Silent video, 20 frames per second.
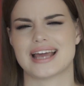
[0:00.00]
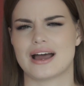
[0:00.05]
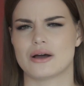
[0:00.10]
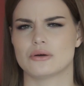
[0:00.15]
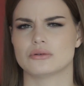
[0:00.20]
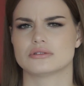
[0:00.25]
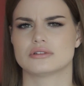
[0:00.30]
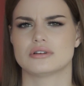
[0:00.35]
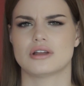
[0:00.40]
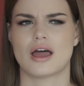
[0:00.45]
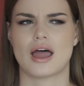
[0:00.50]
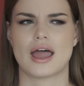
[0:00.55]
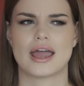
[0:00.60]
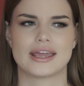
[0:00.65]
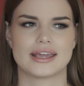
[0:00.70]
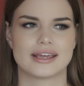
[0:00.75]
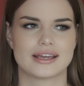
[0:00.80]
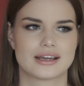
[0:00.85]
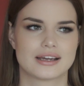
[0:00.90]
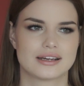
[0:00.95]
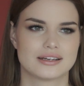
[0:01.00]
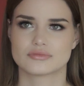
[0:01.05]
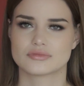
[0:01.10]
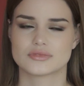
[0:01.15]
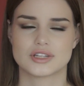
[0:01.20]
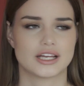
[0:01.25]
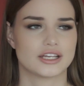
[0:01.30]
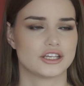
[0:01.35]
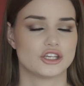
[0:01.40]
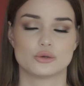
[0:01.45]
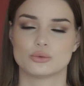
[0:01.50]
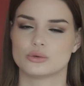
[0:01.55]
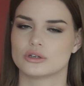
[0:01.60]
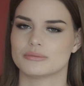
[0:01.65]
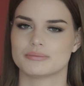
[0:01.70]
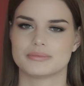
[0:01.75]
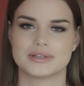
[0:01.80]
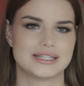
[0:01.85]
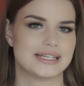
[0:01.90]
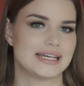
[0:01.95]
out like you
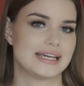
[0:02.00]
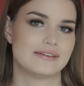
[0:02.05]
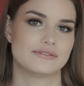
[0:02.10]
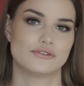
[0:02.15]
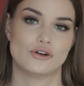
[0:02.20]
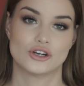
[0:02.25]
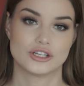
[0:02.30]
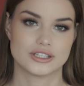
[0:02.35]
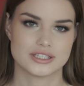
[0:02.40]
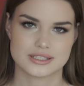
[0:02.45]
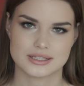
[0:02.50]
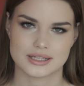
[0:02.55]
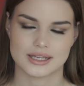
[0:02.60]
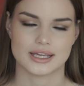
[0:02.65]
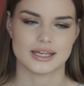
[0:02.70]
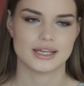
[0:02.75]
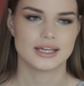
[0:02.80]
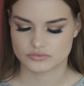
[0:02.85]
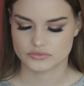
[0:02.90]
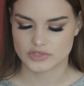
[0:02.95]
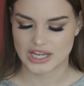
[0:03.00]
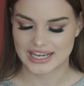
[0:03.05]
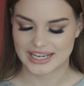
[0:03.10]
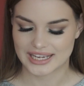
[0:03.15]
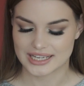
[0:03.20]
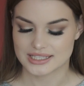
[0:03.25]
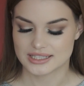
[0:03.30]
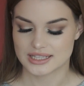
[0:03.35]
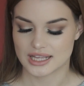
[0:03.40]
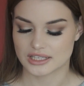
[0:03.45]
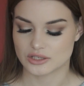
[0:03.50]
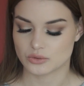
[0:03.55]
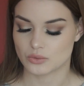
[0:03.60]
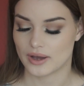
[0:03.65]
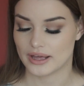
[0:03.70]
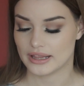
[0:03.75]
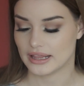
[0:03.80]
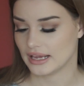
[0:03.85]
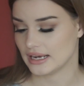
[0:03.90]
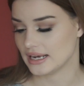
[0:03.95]
wouldn't believe, honestly. I guess that's
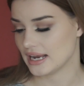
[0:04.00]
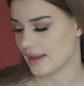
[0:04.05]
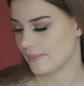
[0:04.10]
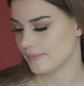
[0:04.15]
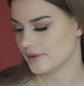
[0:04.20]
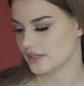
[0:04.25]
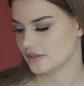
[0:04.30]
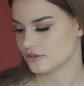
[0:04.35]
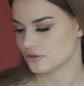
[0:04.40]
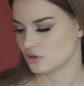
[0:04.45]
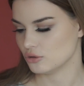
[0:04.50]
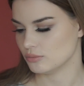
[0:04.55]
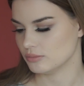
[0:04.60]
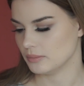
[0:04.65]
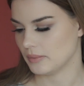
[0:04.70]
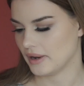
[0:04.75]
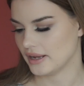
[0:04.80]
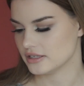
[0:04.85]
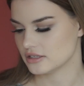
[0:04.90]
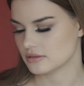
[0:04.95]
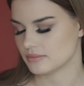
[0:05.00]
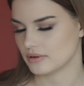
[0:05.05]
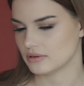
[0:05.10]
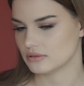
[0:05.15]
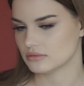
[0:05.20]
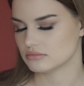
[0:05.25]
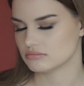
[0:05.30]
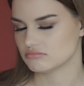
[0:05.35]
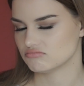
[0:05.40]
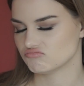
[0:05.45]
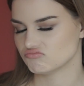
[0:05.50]
why they named it Super Blendable.